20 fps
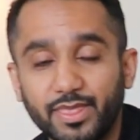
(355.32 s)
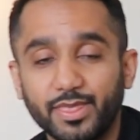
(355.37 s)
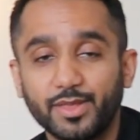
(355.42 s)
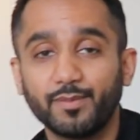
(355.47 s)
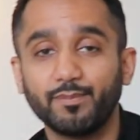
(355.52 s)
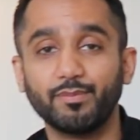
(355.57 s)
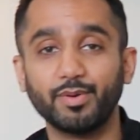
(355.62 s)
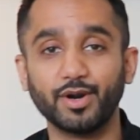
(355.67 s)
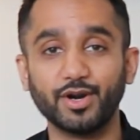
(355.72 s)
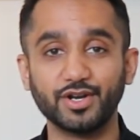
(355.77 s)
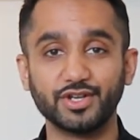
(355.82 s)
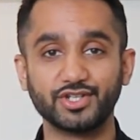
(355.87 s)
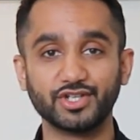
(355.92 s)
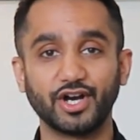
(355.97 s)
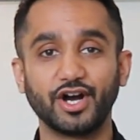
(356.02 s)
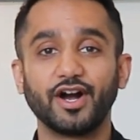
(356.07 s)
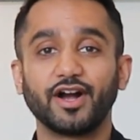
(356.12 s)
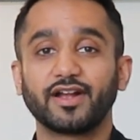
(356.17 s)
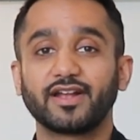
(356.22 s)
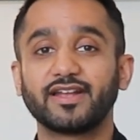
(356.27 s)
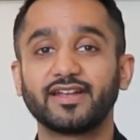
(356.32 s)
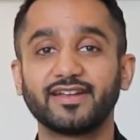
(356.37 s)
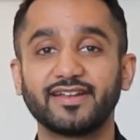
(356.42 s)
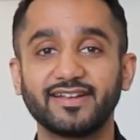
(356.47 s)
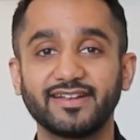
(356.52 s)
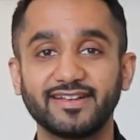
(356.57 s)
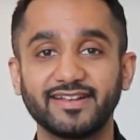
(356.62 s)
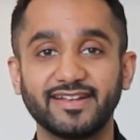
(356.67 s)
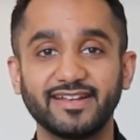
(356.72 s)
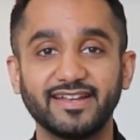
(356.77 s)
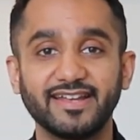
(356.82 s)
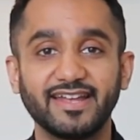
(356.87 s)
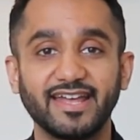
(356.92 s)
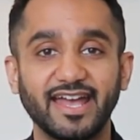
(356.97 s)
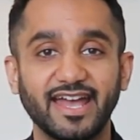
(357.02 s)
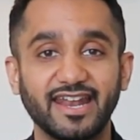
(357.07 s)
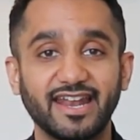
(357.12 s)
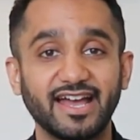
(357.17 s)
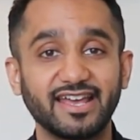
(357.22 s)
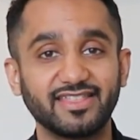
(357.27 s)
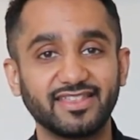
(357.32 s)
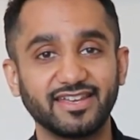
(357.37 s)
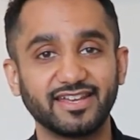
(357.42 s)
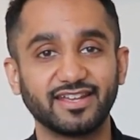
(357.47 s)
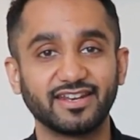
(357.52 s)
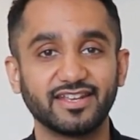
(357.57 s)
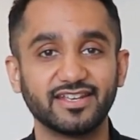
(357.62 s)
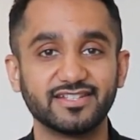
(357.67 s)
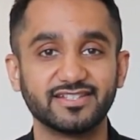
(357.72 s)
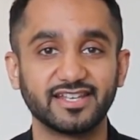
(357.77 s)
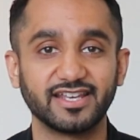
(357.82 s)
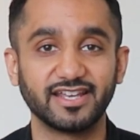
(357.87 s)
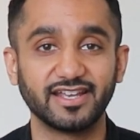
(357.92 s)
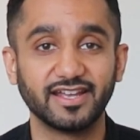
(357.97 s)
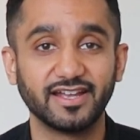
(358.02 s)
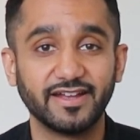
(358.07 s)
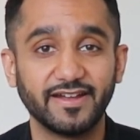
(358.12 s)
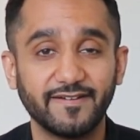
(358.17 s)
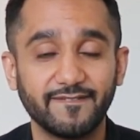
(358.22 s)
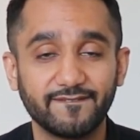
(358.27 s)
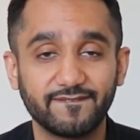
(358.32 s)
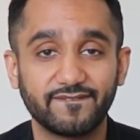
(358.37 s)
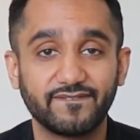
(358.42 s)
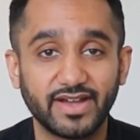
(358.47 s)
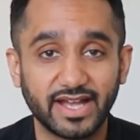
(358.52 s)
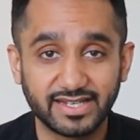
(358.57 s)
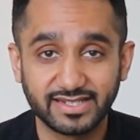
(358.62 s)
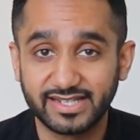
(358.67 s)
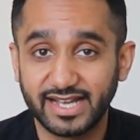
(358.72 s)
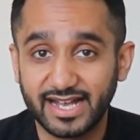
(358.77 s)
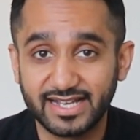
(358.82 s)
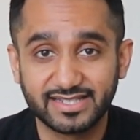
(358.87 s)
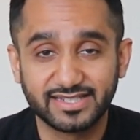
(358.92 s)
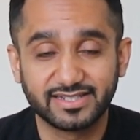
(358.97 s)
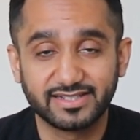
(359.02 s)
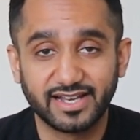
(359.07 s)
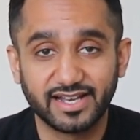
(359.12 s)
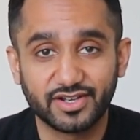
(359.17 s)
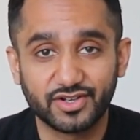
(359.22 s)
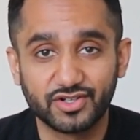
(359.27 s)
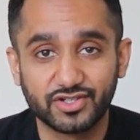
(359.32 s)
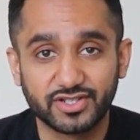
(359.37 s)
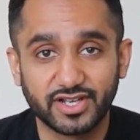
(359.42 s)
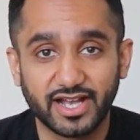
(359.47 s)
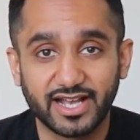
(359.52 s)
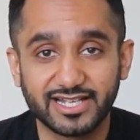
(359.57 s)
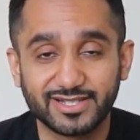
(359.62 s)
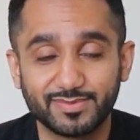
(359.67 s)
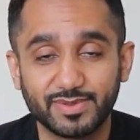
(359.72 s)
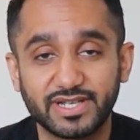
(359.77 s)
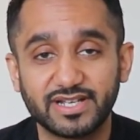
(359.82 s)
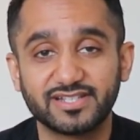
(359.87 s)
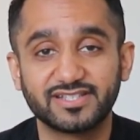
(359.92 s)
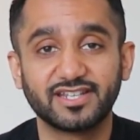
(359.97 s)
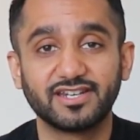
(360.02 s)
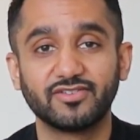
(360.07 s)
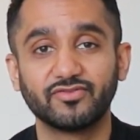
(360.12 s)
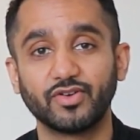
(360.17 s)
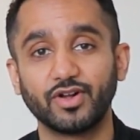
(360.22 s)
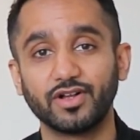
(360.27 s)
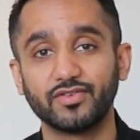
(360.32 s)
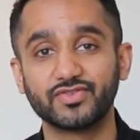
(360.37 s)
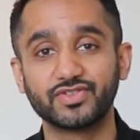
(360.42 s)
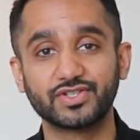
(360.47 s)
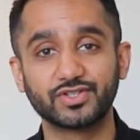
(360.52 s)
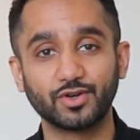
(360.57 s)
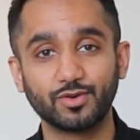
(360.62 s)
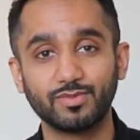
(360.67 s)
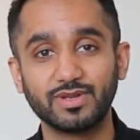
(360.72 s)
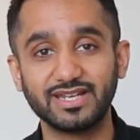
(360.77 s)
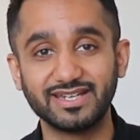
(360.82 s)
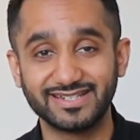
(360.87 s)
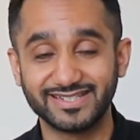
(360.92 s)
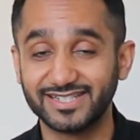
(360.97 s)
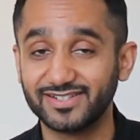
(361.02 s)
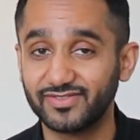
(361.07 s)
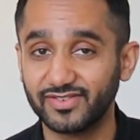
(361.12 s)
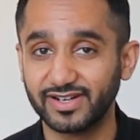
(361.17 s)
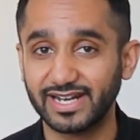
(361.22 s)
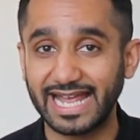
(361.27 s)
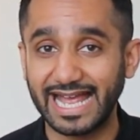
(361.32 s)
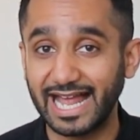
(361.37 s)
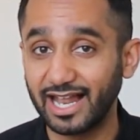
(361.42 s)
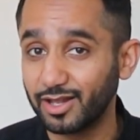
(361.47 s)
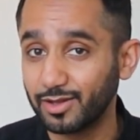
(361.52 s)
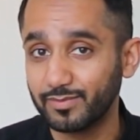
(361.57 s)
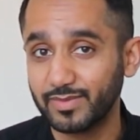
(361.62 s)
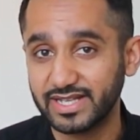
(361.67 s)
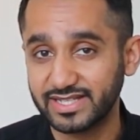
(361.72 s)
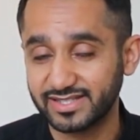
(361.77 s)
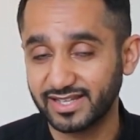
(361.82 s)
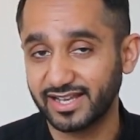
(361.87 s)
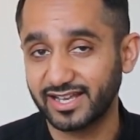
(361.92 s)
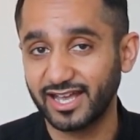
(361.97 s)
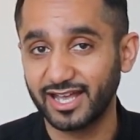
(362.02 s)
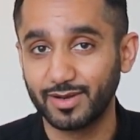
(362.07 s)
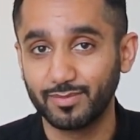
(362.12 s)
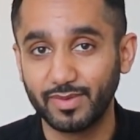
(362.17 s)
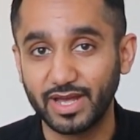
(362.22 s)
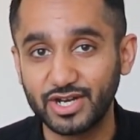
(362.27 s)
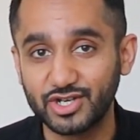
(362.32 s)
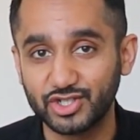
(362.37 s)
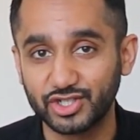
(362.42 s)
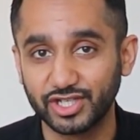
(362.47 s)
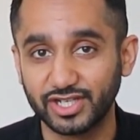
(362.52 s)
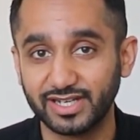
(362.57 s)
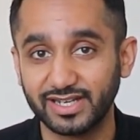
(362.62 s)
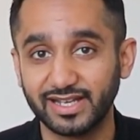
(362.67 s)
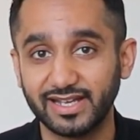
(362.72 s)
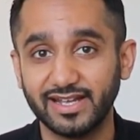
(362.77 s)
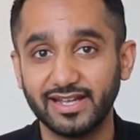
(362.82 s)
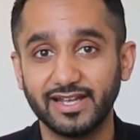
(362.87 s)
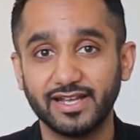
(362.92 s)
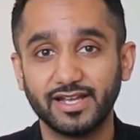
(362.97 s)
the bird dog. And I think it is a fantastic exercise because it involves so many different elements. Like I had mentioned,